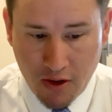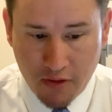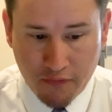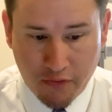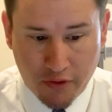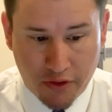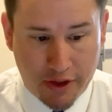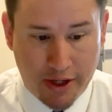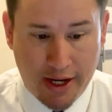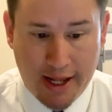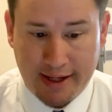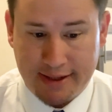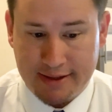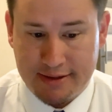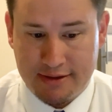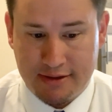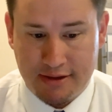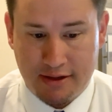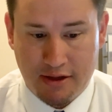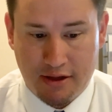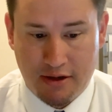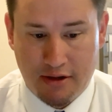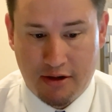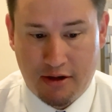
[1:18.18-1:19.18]
for the
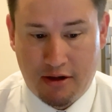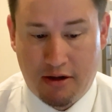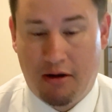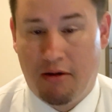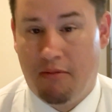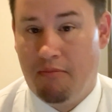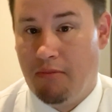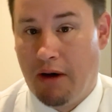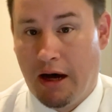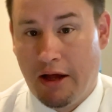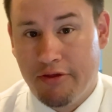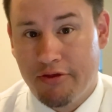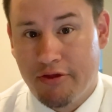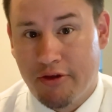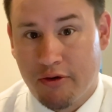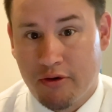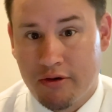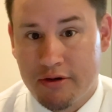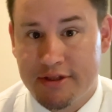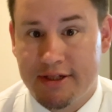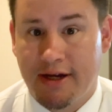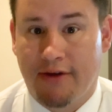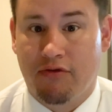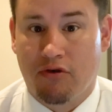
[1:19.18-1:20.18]
next month
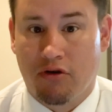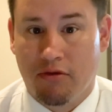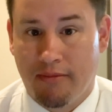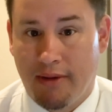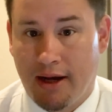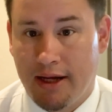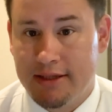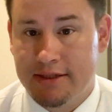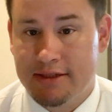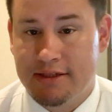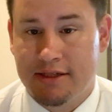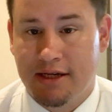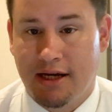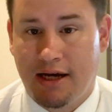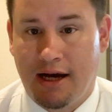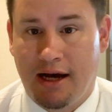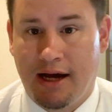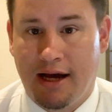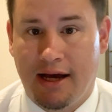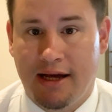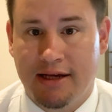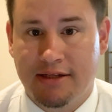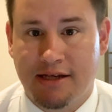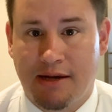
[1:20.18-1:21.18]
or several months
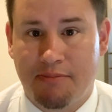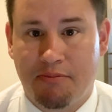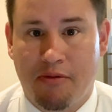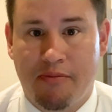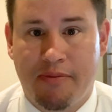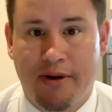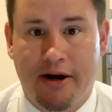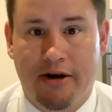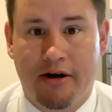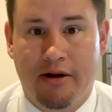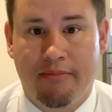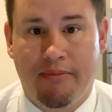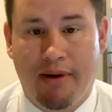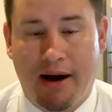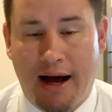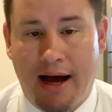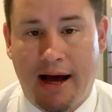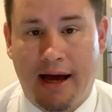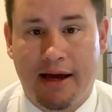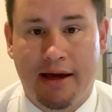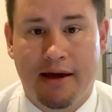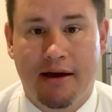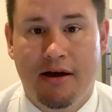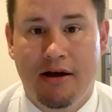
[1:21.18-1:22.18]
as I prepare to
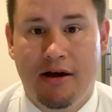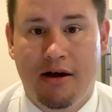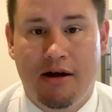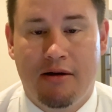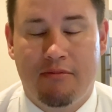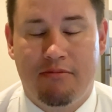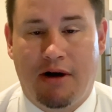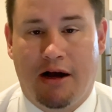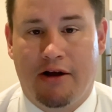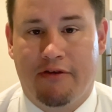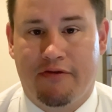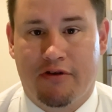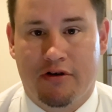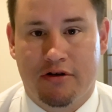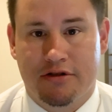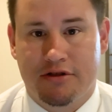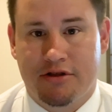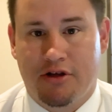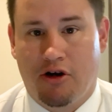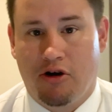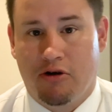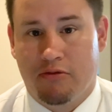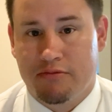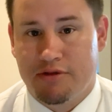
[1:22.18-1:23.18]
buy my
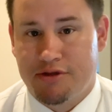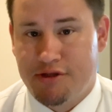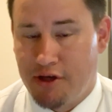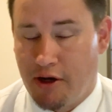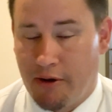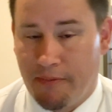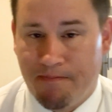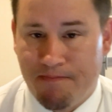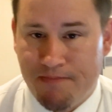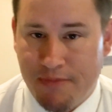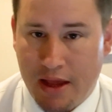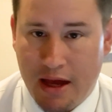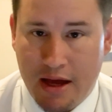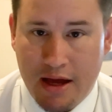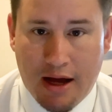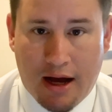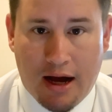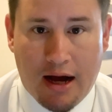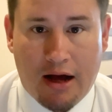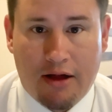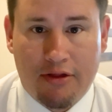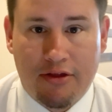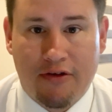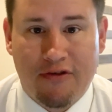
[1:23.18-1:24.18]
first home. So
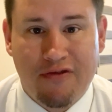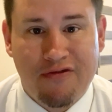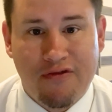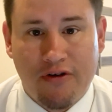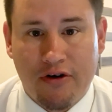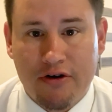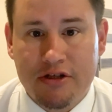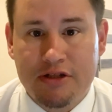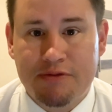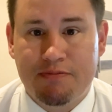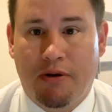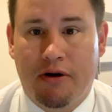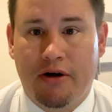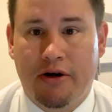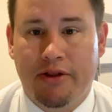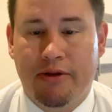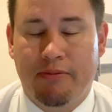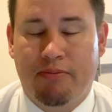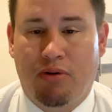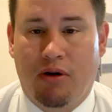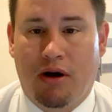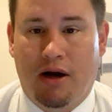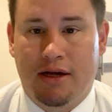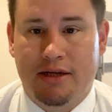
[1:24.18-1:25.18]
the first part of
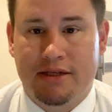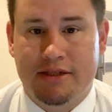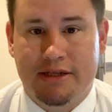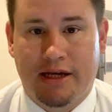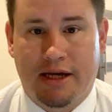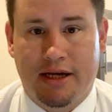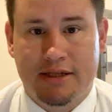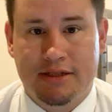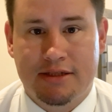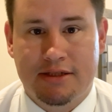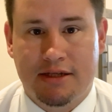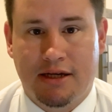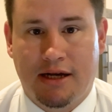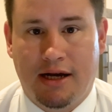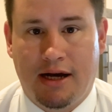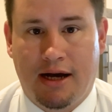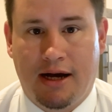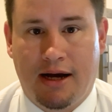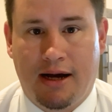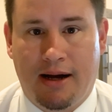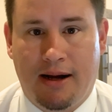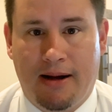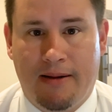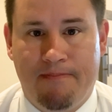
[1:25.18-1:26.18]
the process,
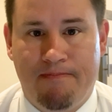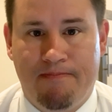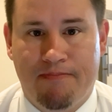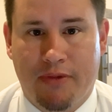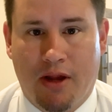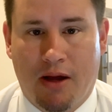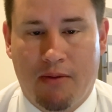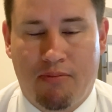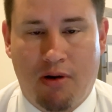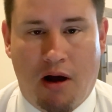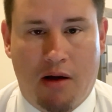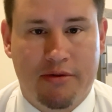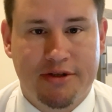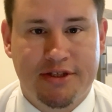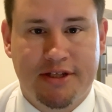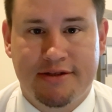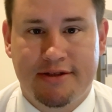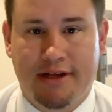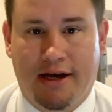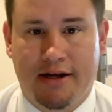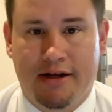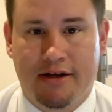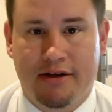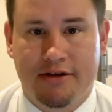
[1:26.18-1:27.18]
promise is
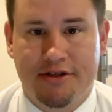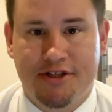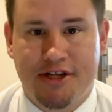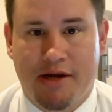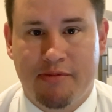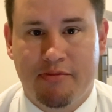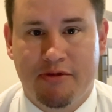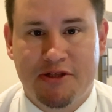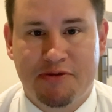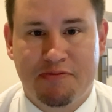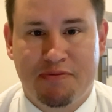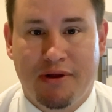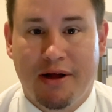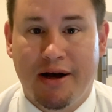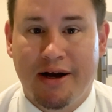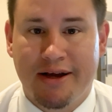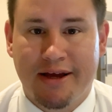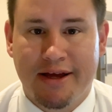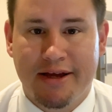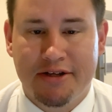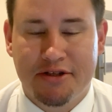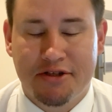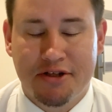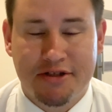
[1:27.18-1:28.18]
not a shameless
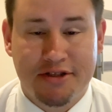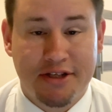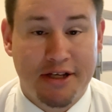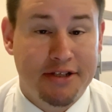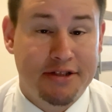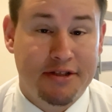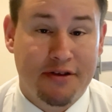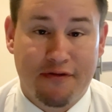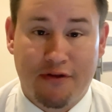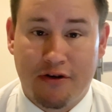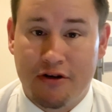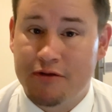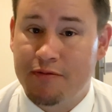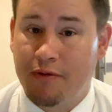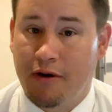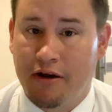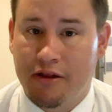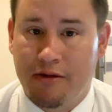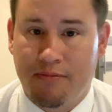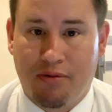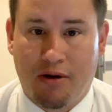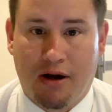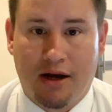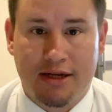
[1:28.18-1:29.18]
plug, it just is the first part
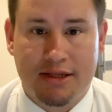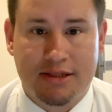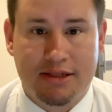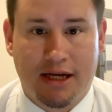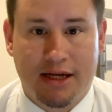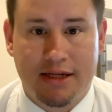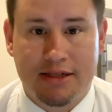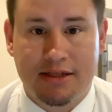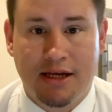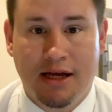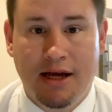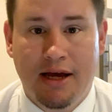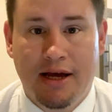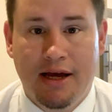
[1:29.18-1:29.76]
of the process,